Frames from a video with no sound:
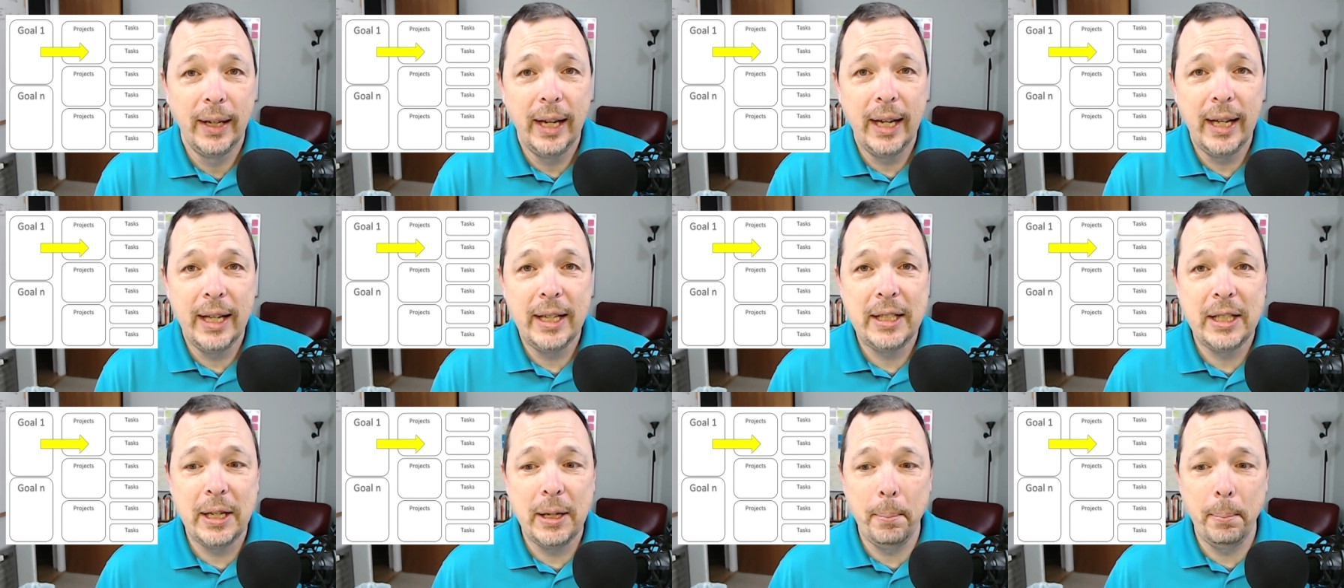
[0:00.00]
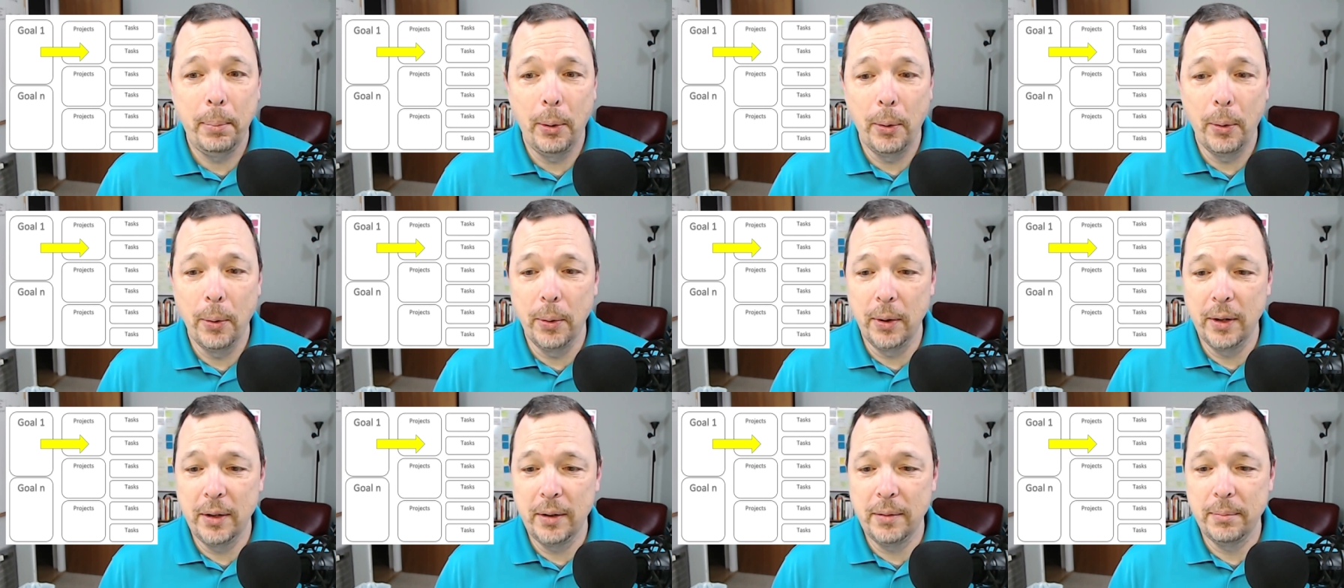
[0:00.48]
It's
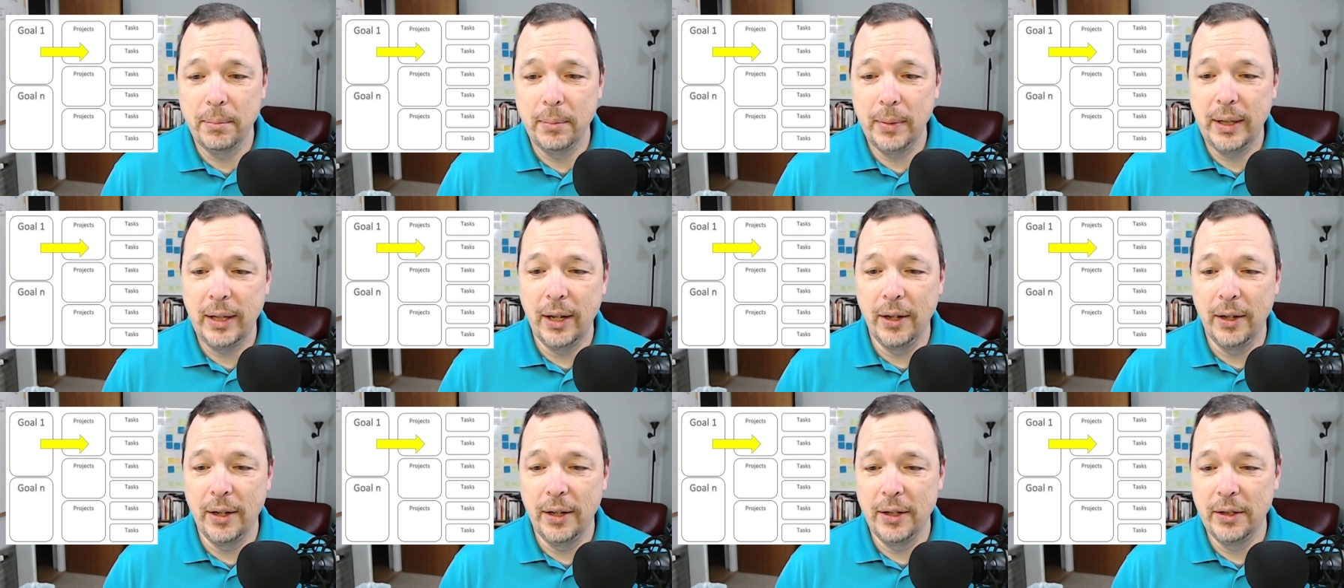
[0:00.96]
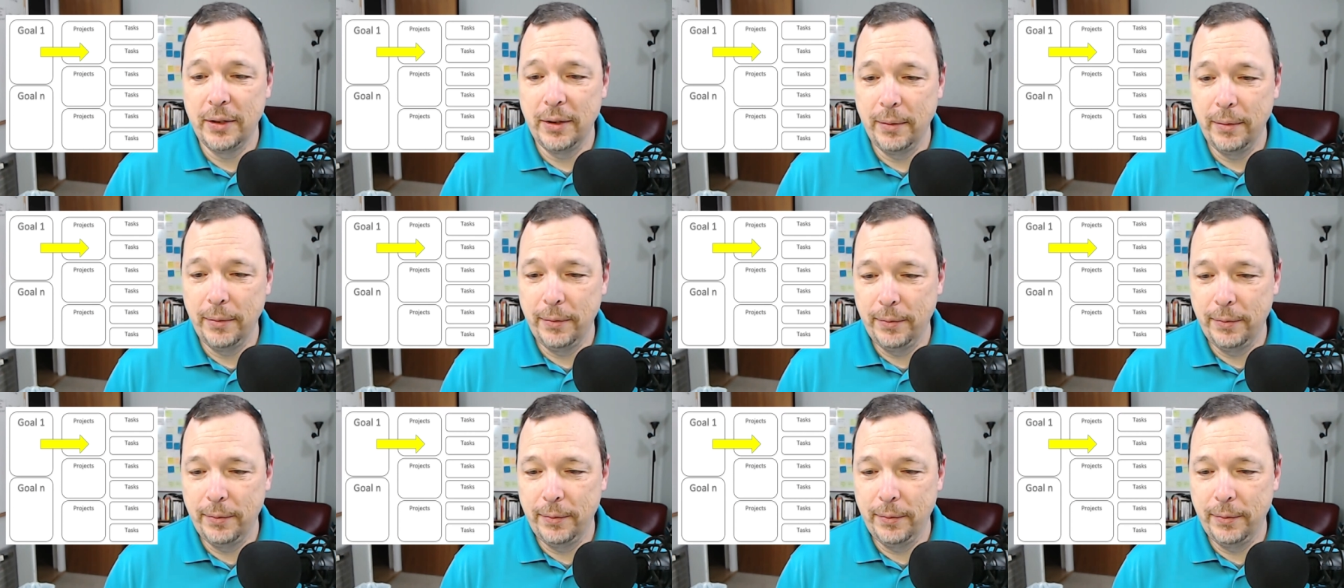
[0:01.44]
important because
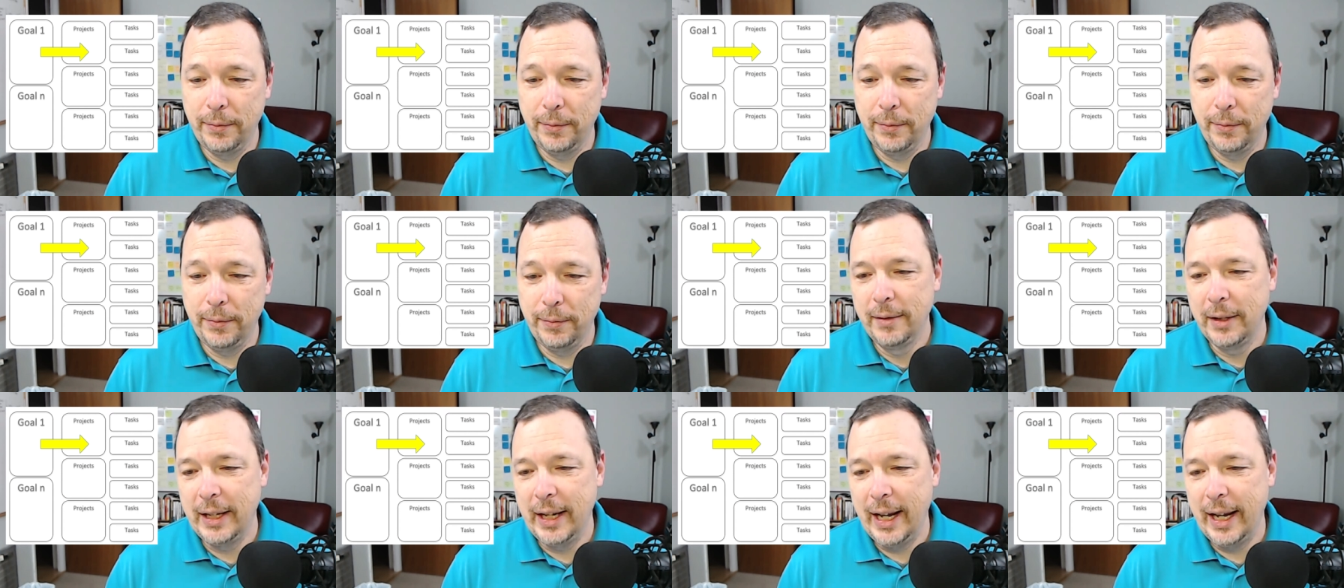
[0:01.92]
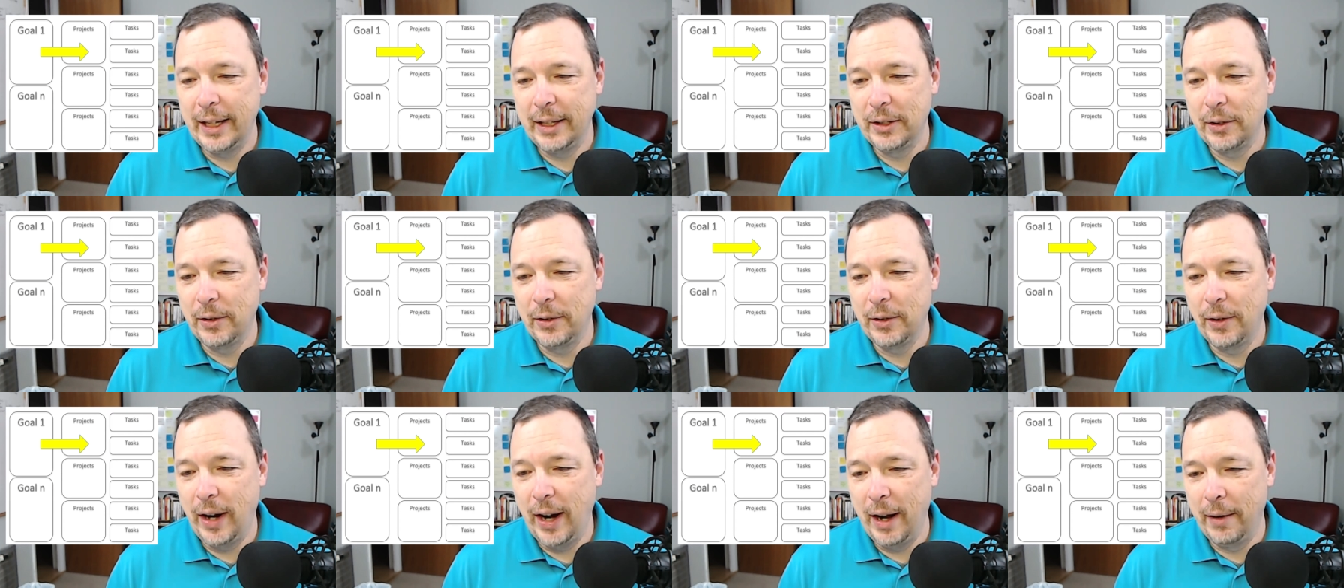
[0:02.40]
of the
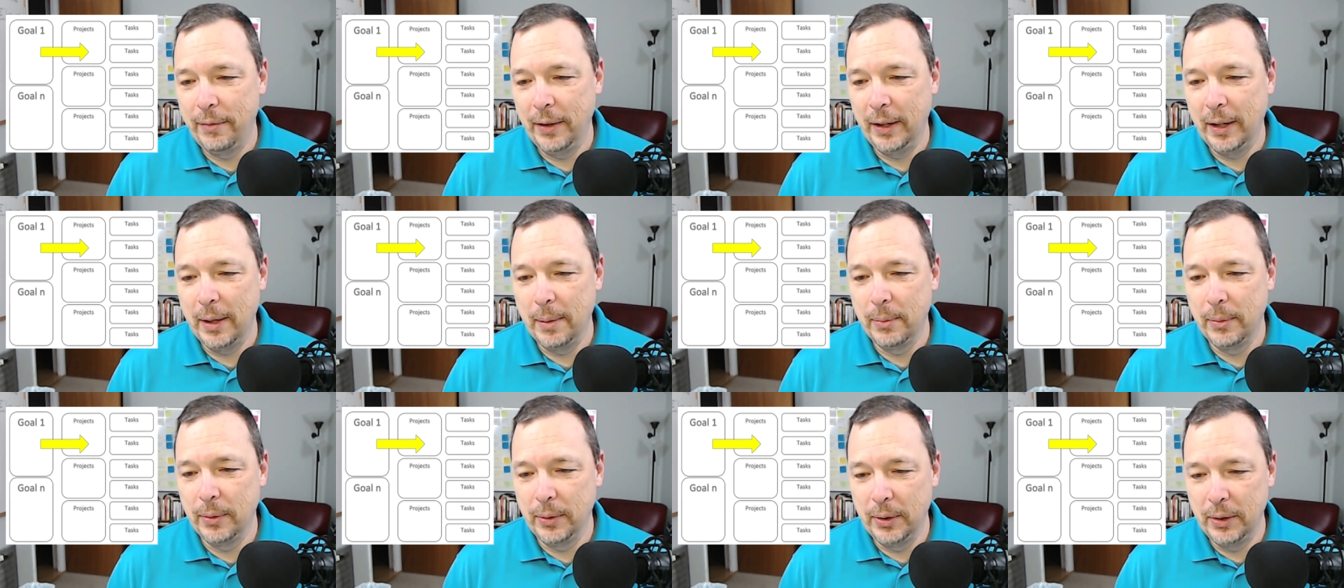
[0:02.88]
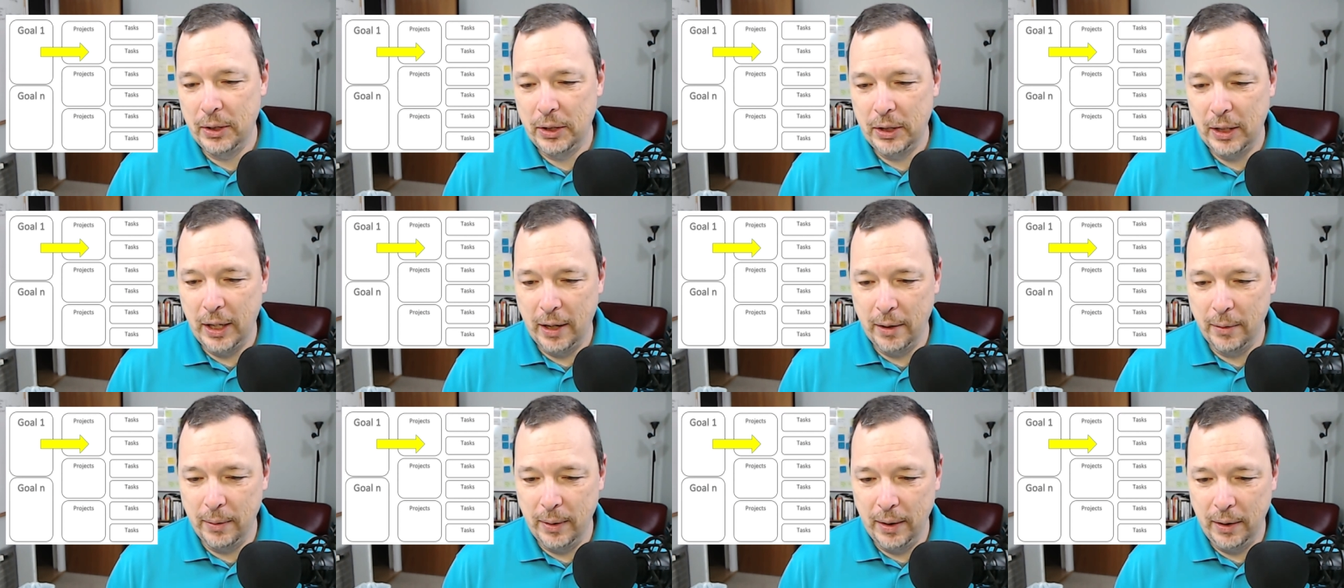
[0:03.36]
next graphic I'm going to
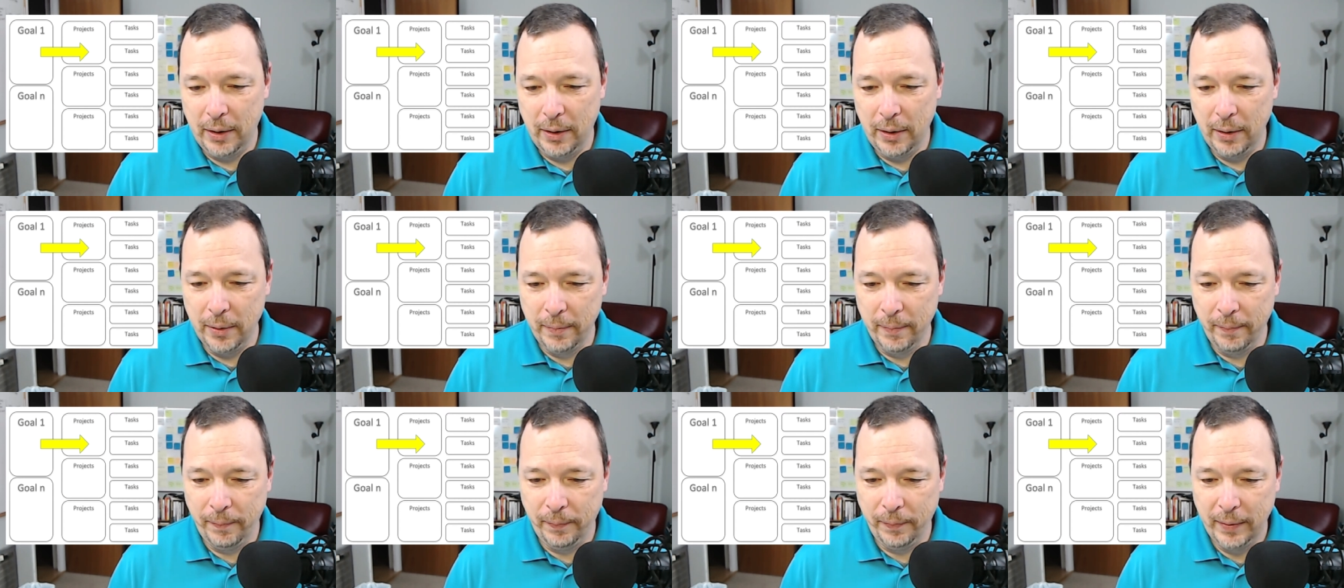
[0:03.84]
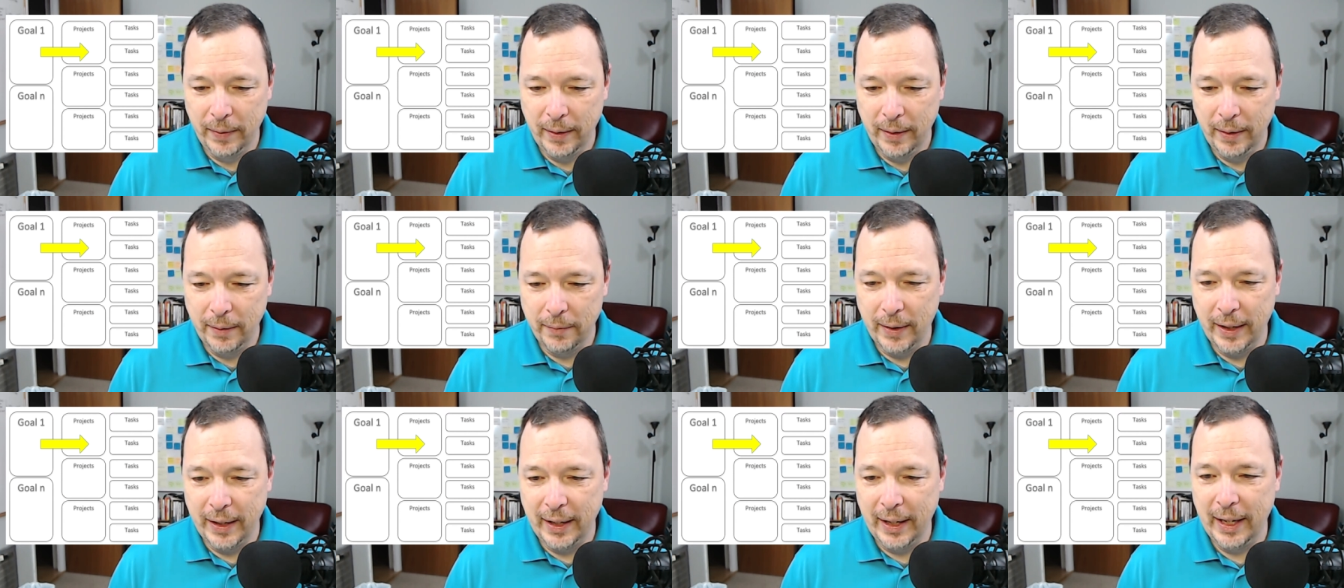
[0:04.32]
share with you.
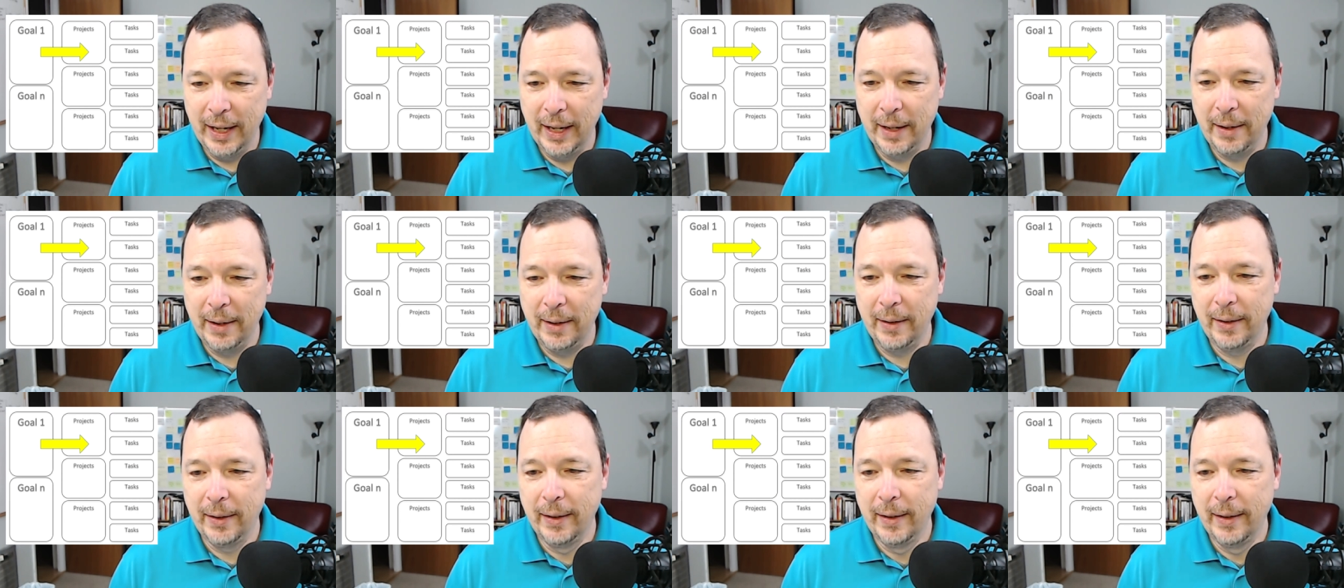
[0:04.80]
If I can get